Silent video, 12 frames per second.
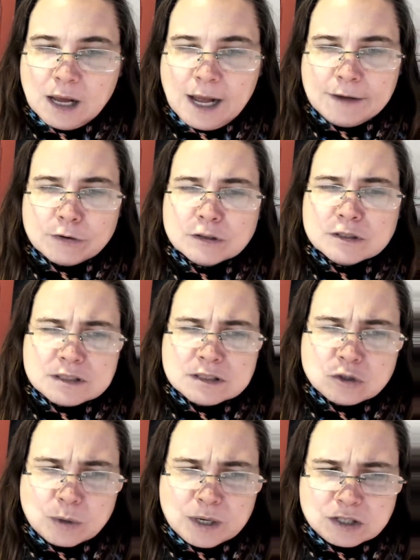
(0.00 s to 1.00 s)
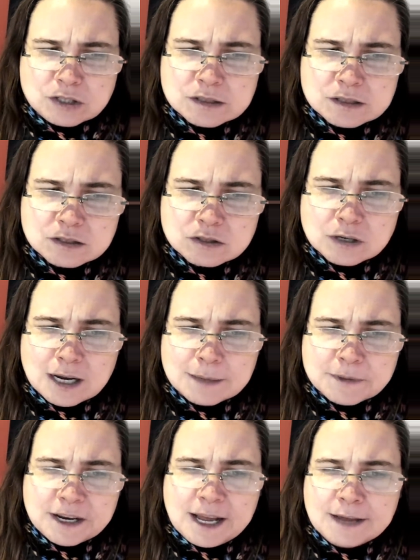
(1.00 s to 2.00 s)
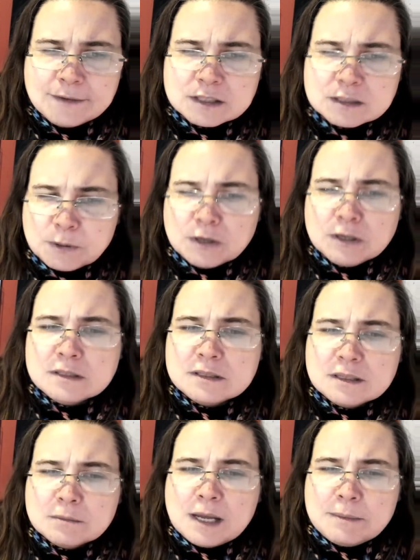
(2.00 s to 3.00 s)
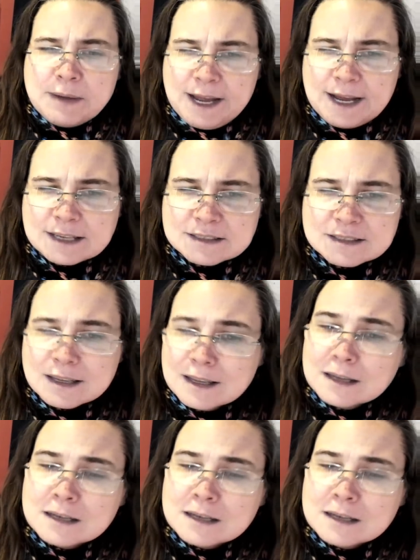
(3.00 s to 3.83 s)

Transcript: I've heard situations described that I have experienced in my past,